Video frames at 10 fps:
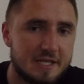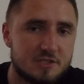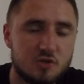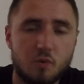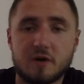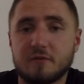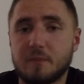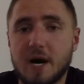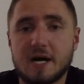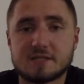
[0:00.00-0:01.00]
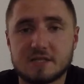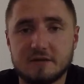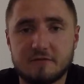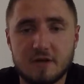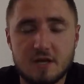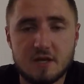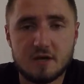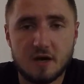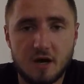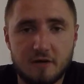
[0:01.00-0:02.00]
into one of positive
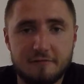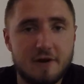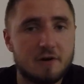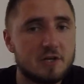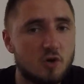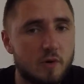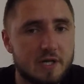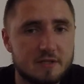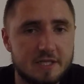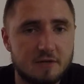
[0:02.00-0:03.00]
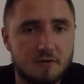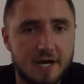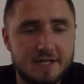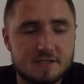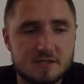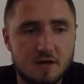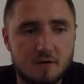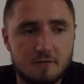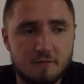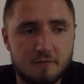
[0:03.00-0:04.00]
very quickly, right?
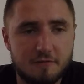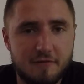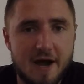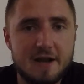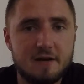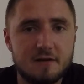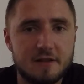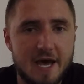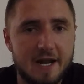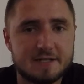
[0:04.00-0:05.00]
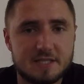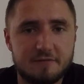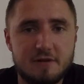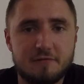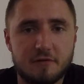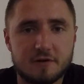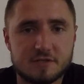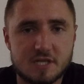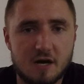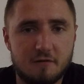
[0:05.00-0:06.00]
So find that activity for
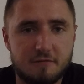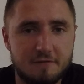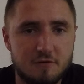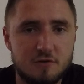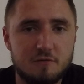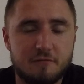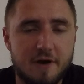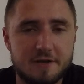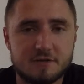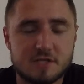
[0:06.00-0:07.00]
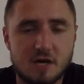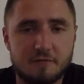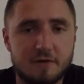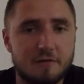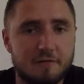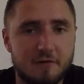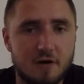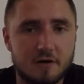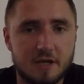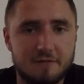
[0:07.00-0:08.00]
yourself. If you do find yourself in a
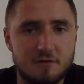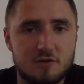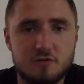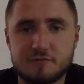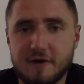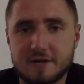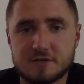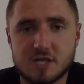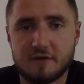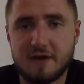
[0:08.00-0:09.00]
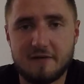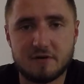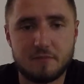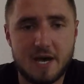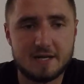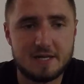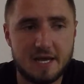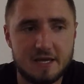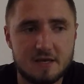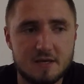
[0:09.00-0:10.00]
funk, if you do find yourself having a bad
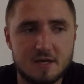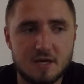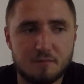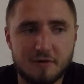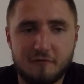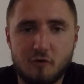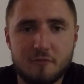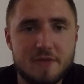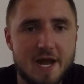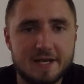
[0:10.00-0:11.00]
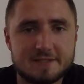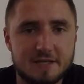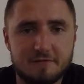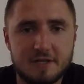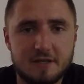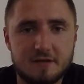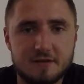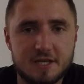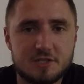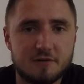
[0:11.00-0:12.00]
day, perform that activity,
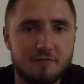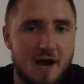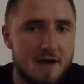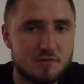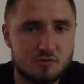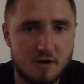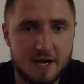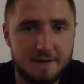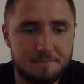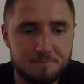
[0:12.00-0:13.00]
get your vibes right,